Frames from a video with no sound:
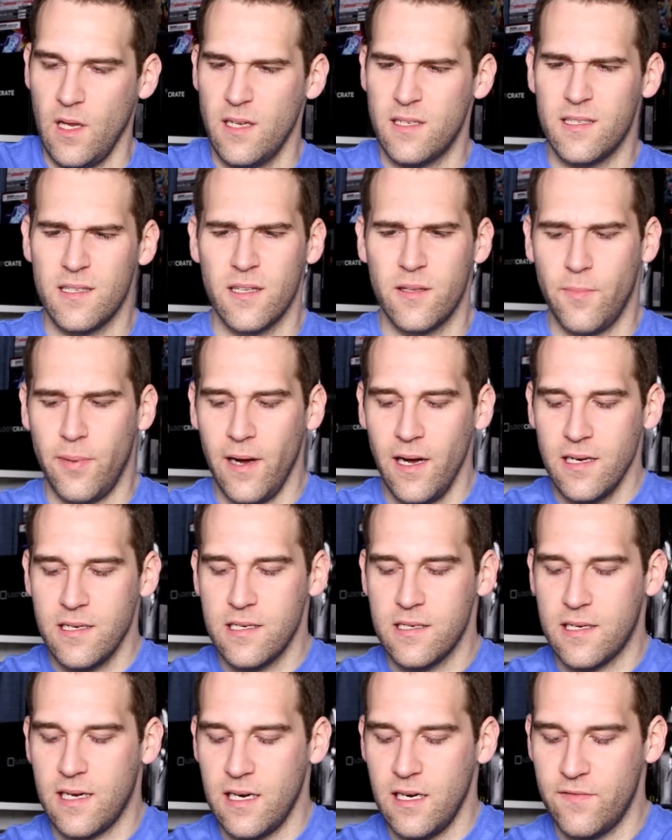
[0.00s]
It's, the
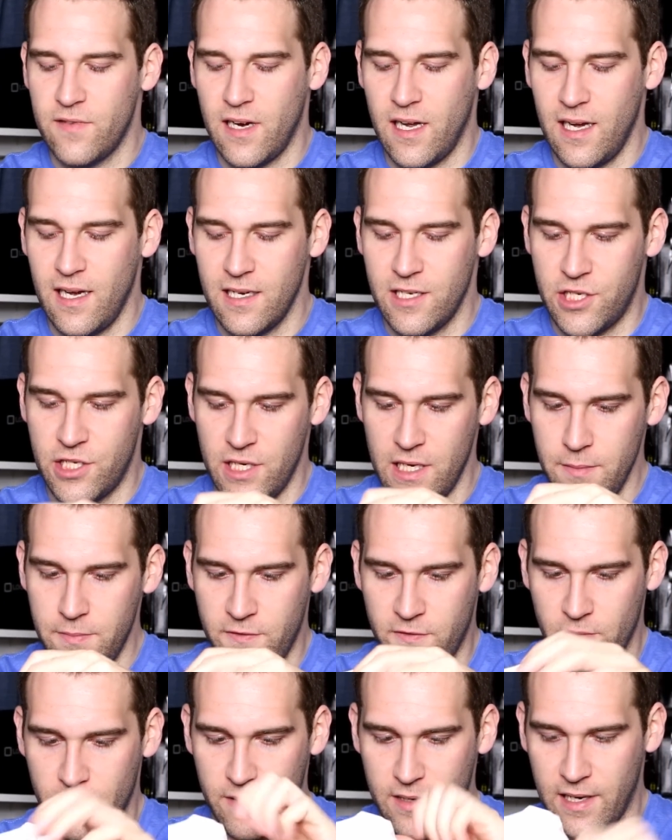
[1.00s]
box is kind of an odd shape
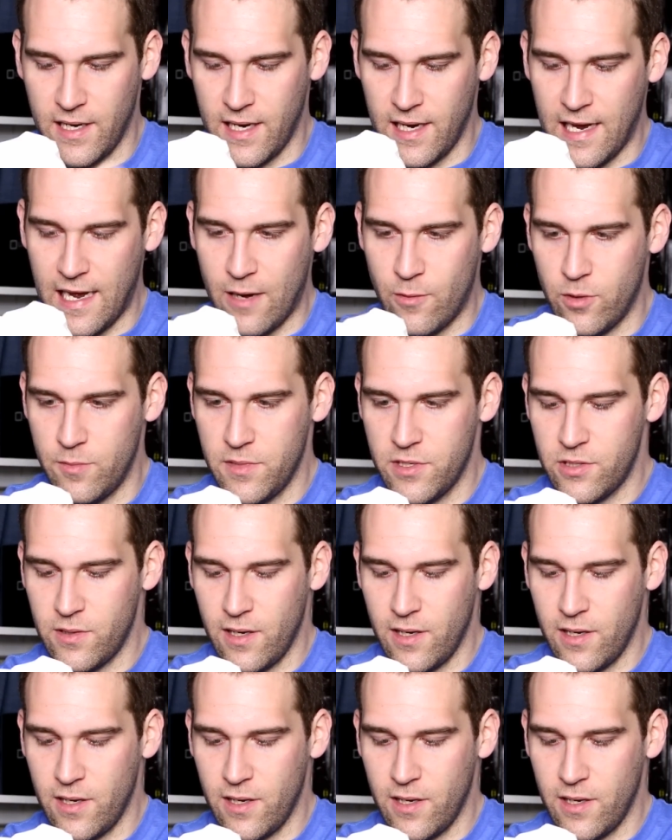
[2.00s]
for being Catwoman,